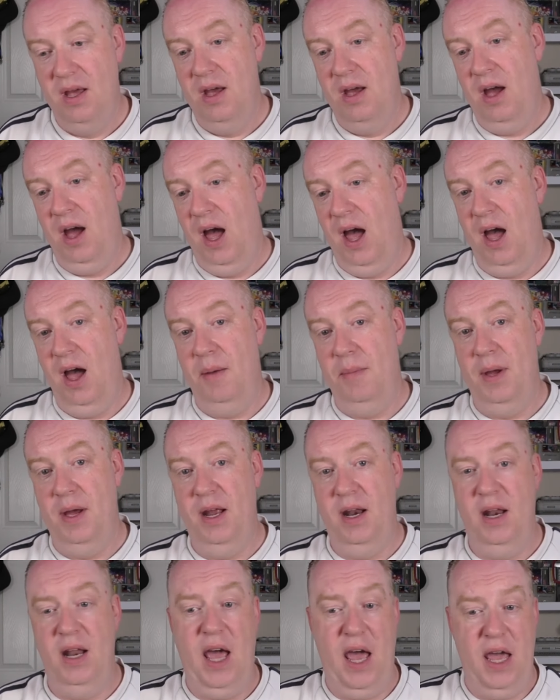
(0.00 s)

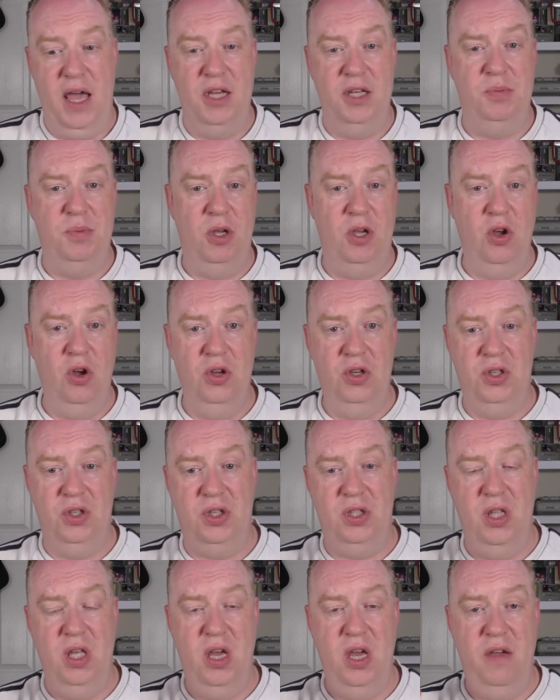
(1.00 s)
And that is
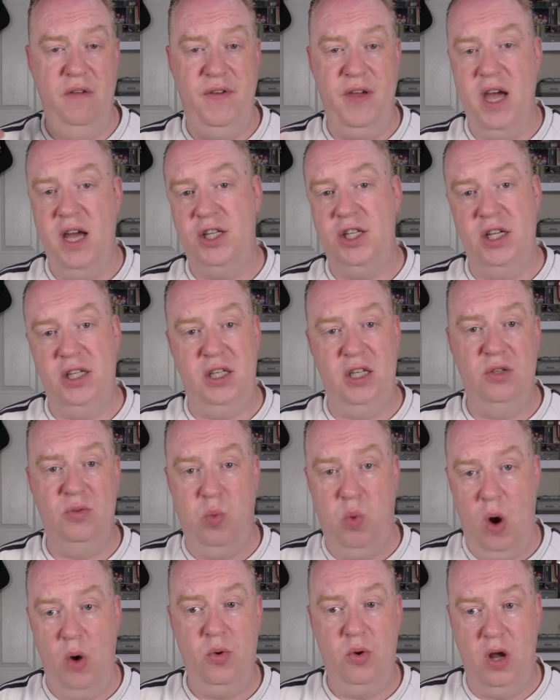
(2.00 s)
because the VHSs
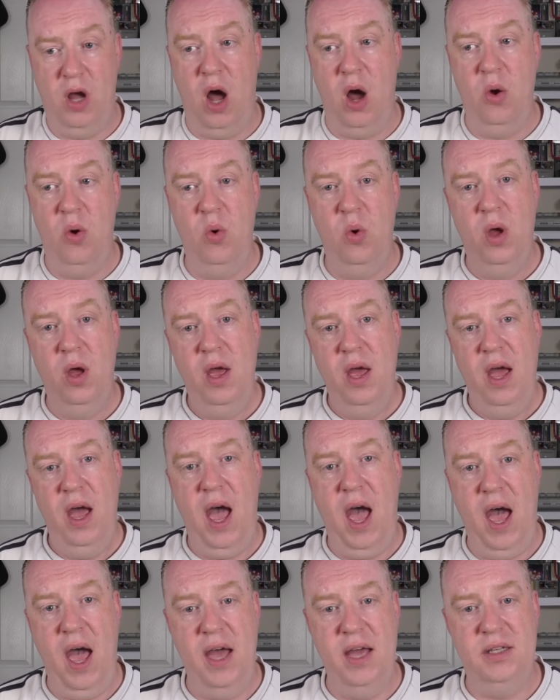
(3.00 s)
won't go
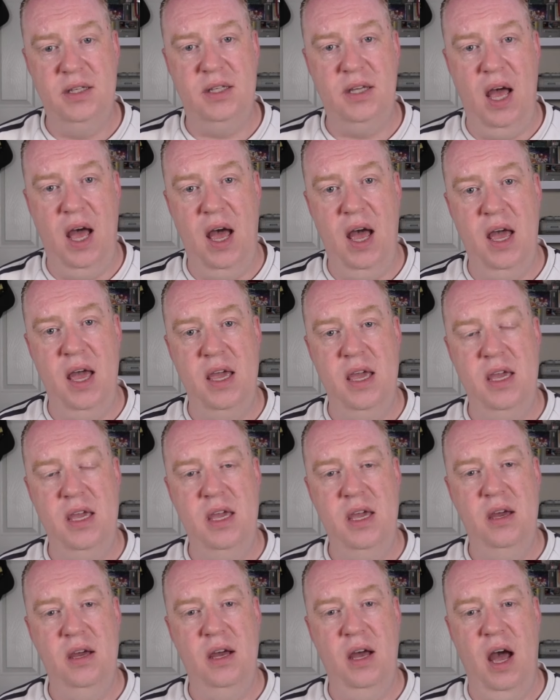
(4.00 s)
as
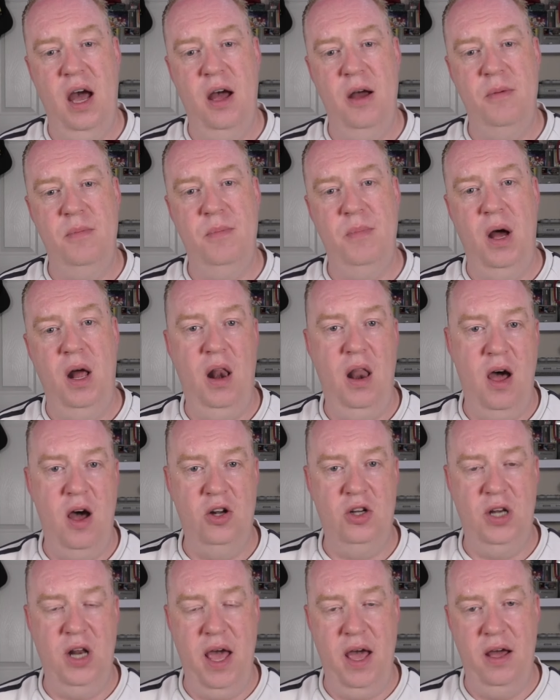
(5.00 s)
a
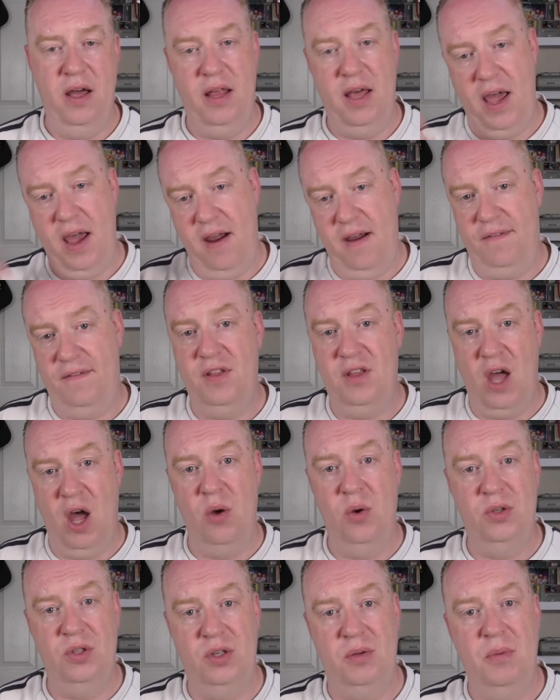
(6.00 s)
large letter. They have to
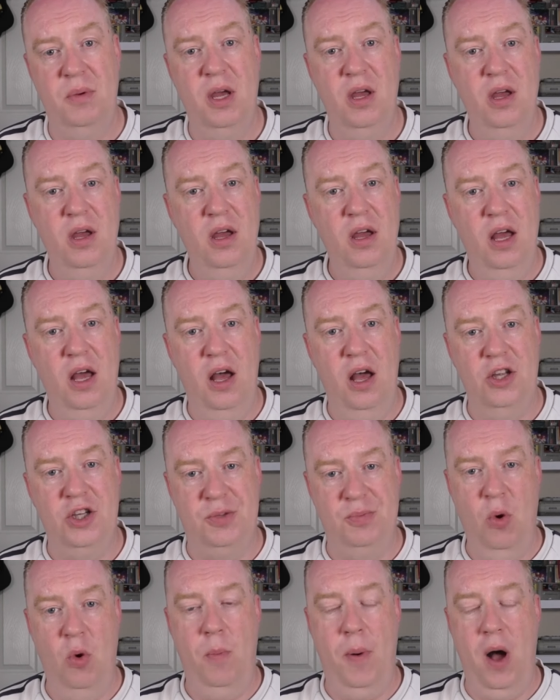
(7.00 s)
go as a
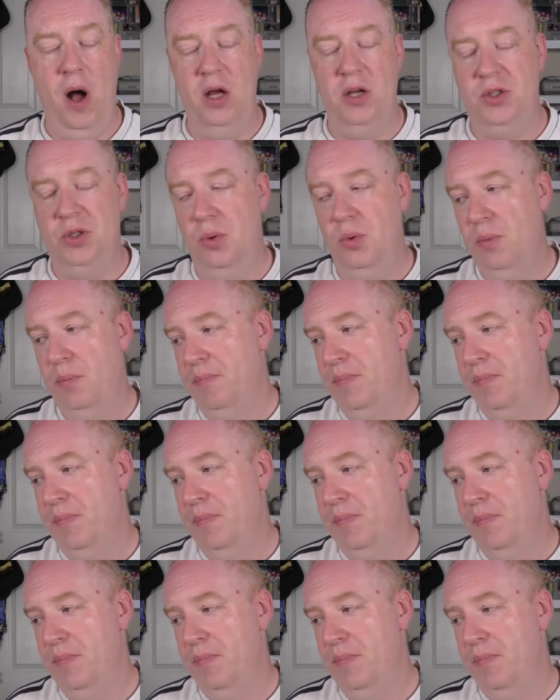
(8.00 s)
small parcel.